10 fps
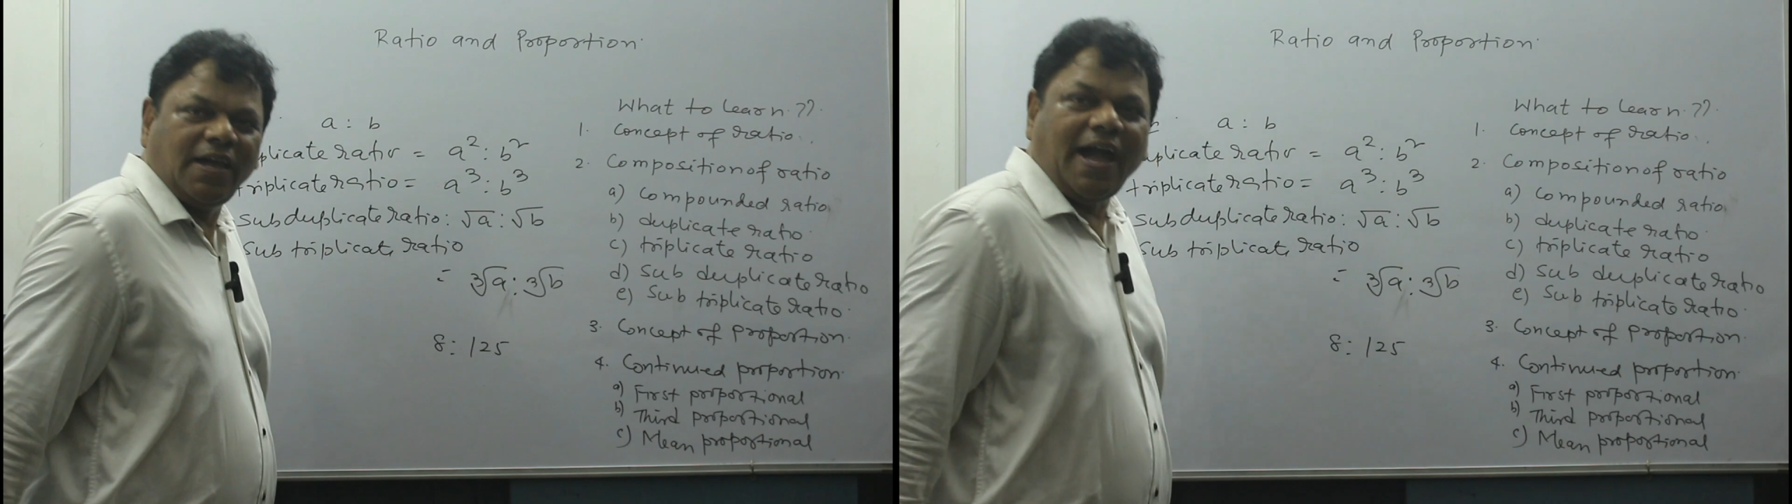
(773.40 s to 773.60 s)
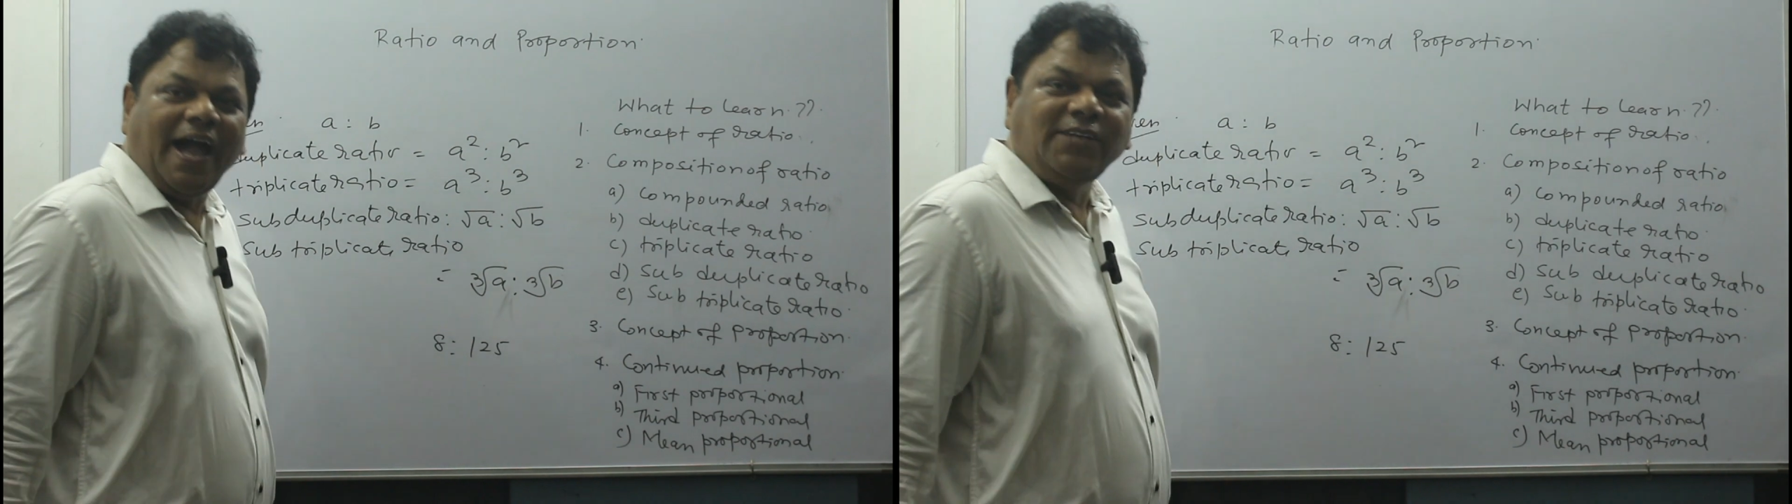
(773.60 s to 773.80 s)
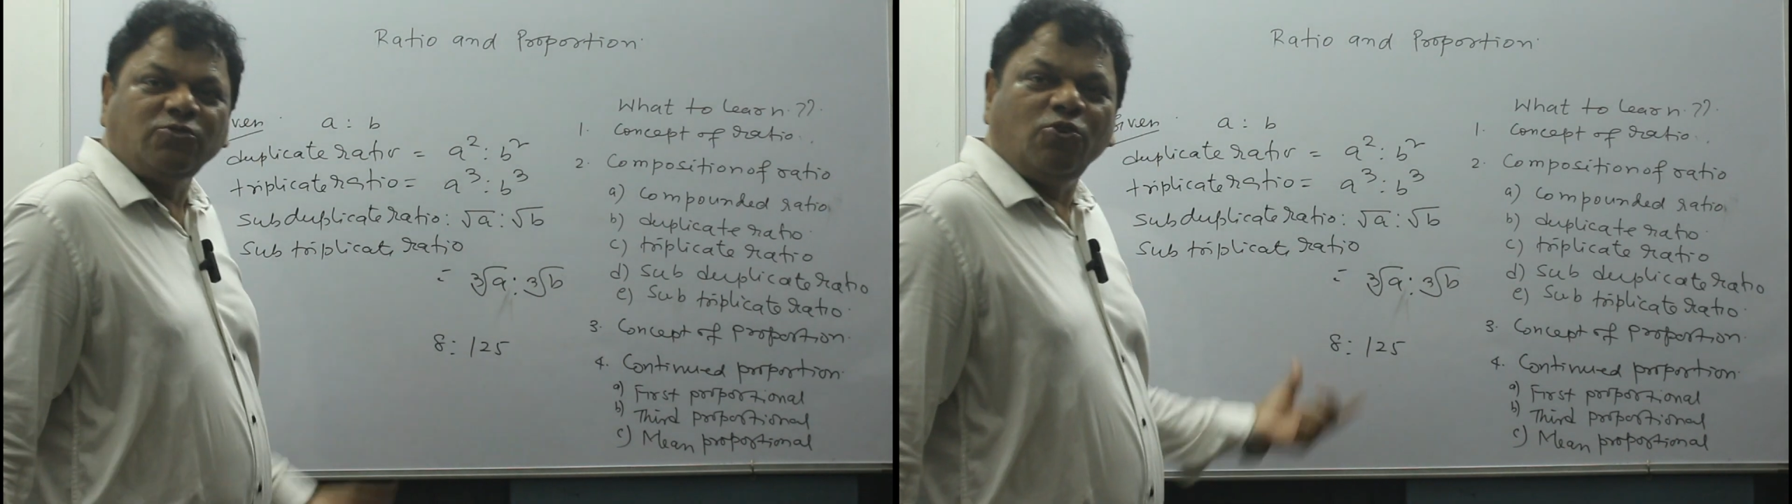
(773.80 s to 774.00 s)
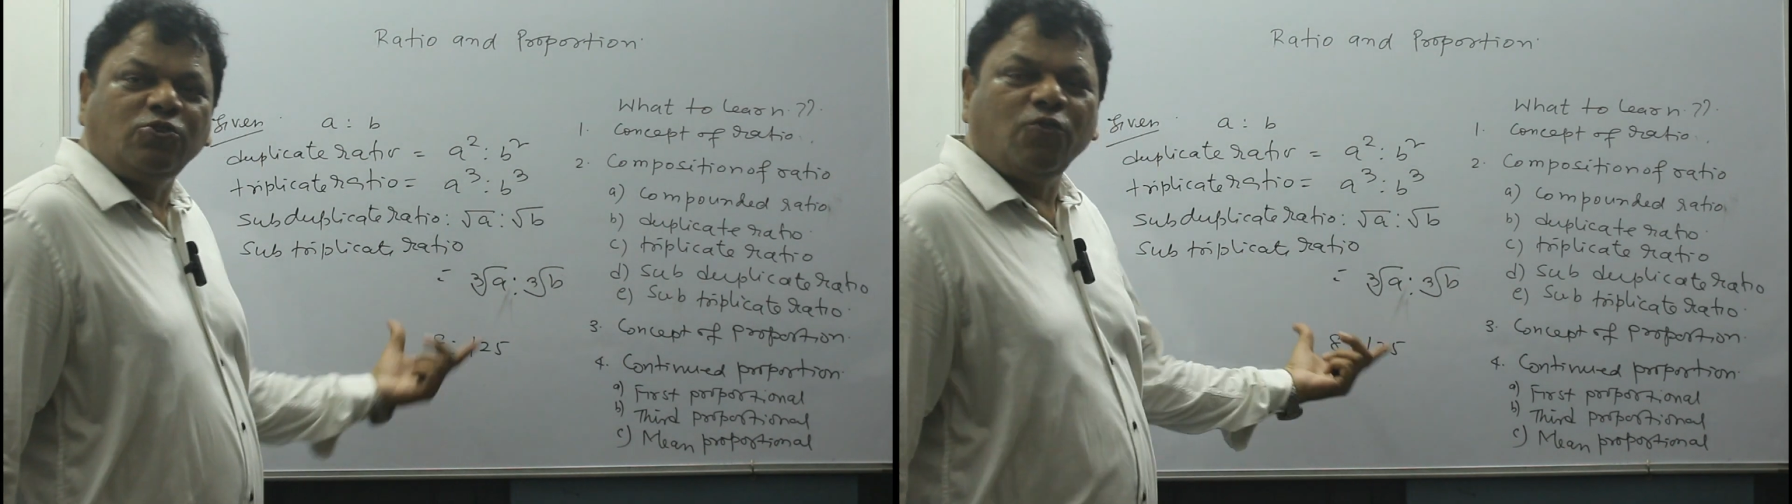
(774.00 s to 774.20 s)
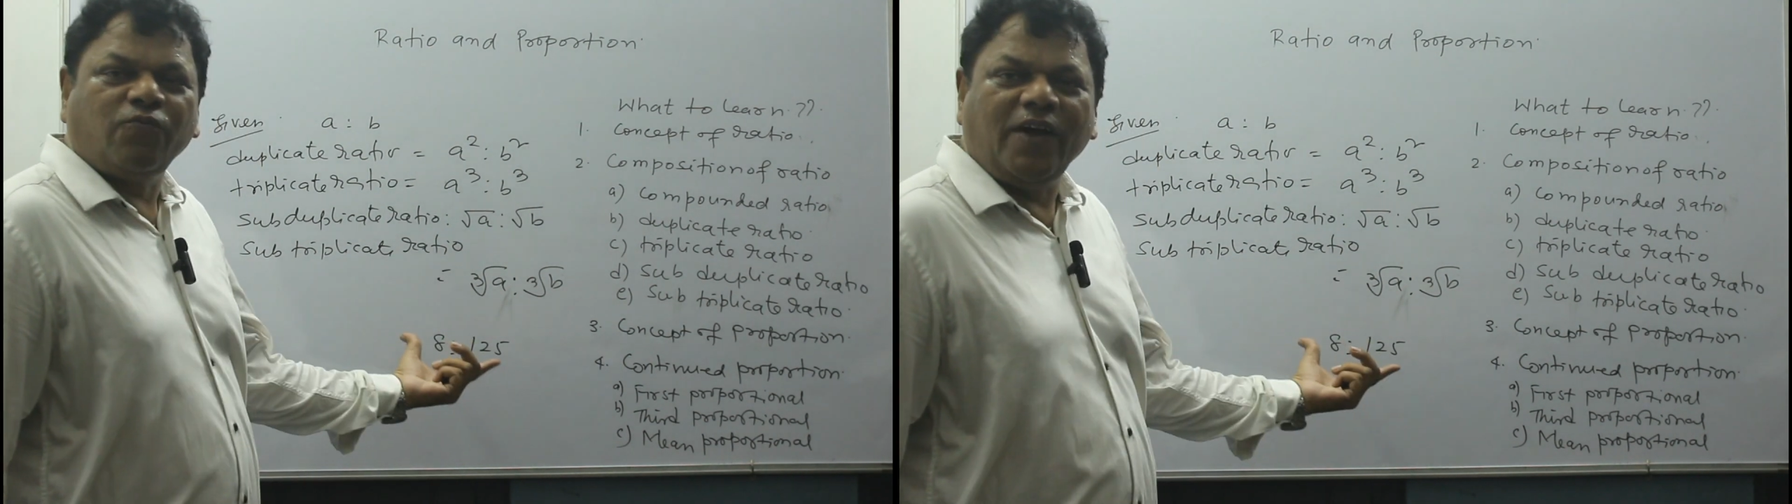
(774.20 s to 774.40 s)
I
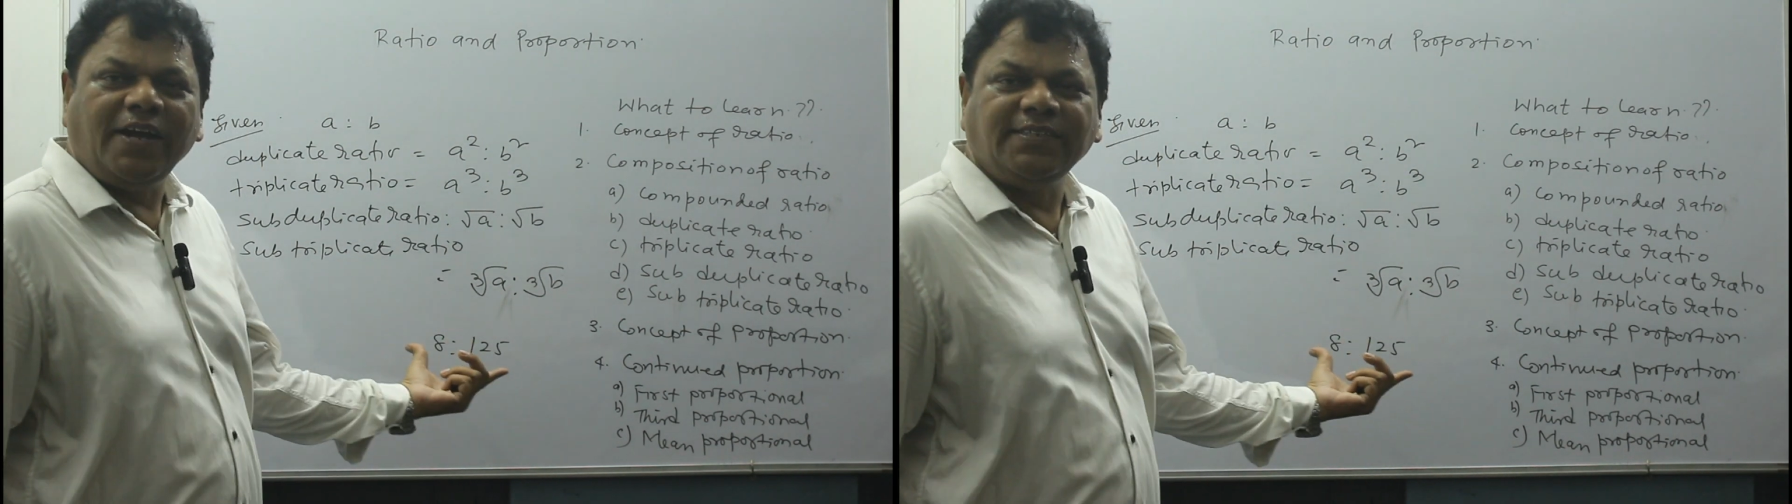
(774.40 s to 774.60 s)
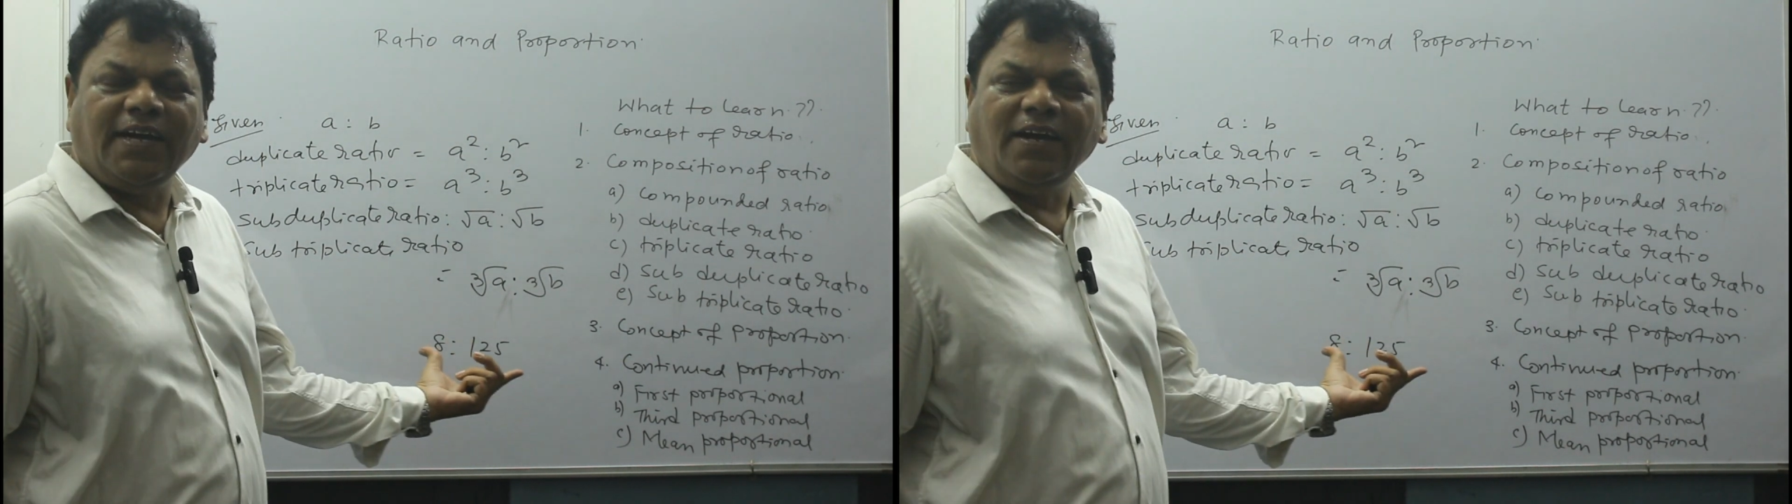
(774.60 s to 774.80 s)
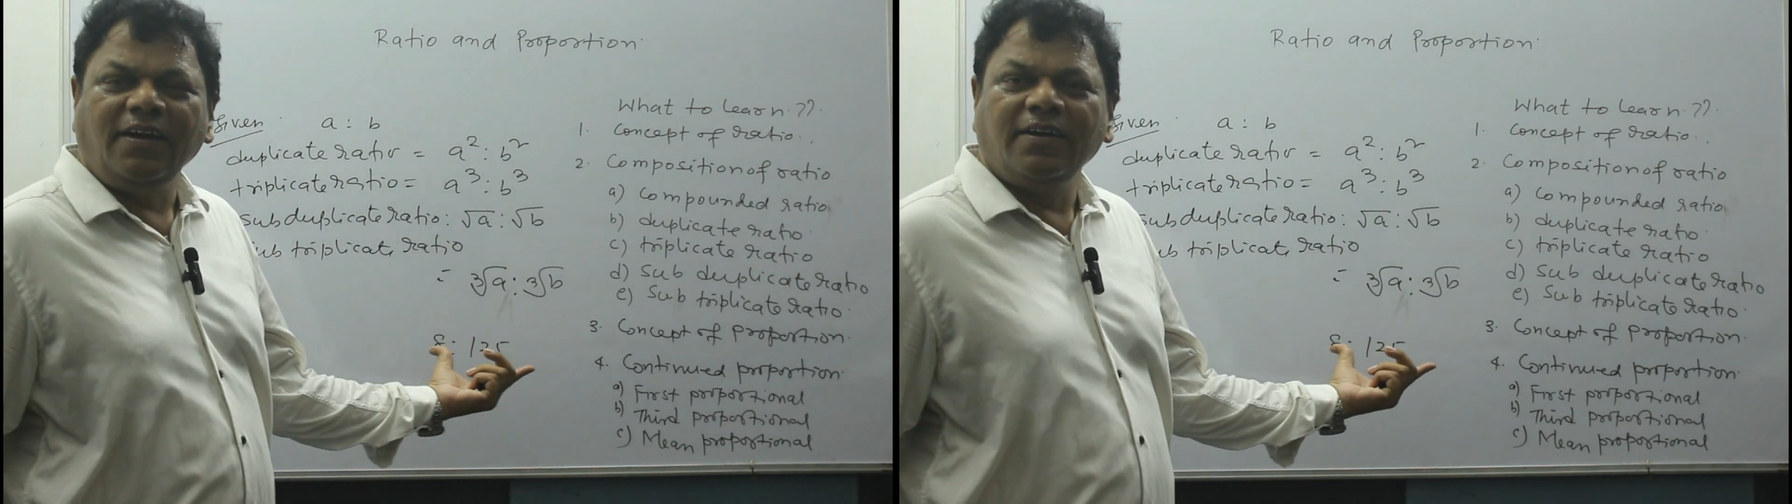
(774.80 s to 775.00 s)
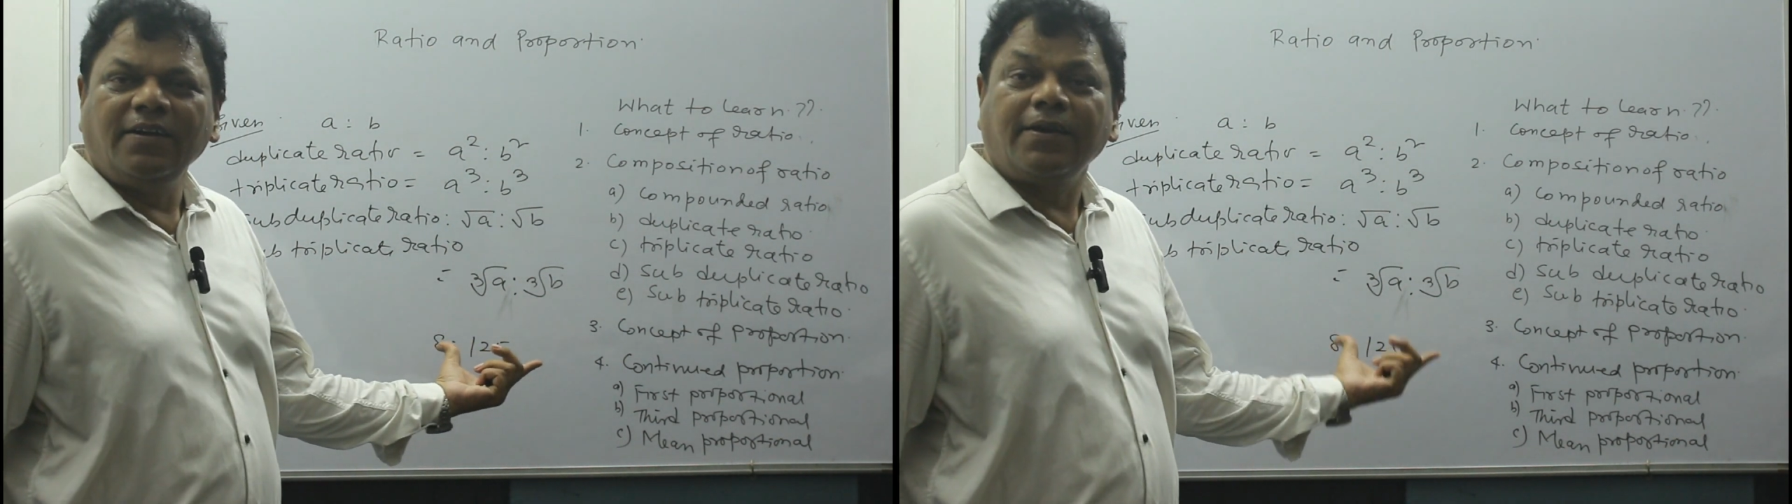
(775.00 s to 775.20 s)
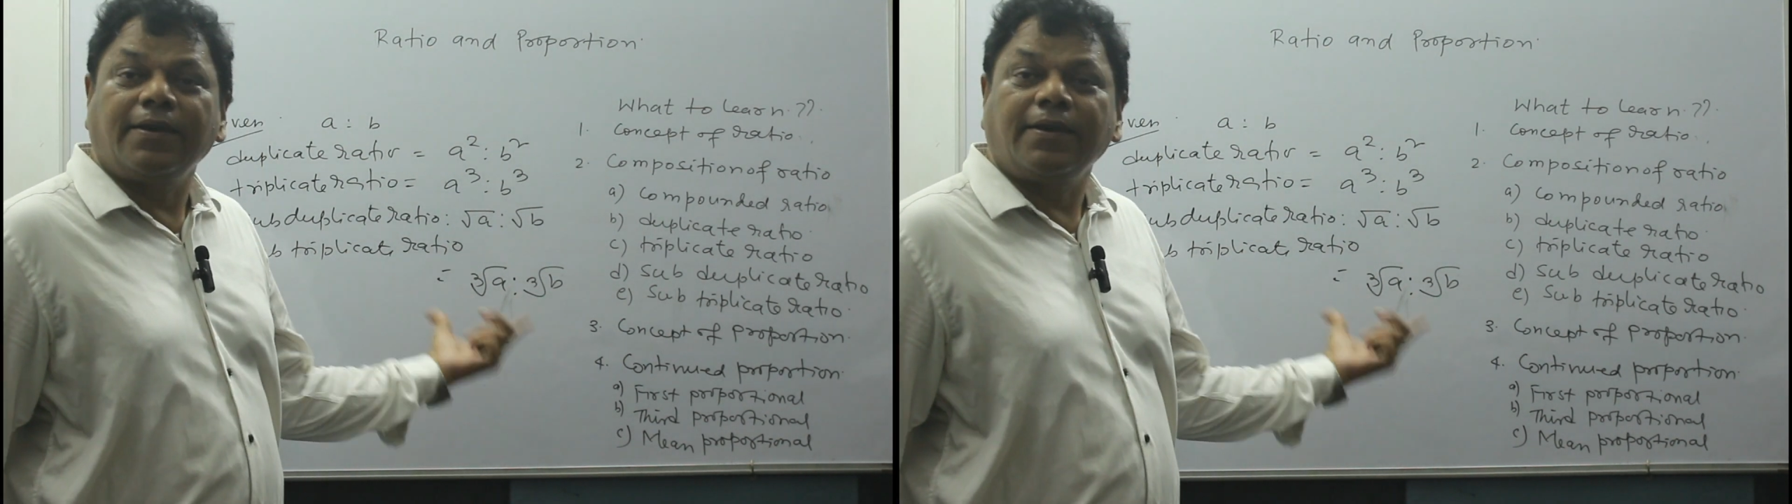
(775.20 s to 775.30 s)
told to find the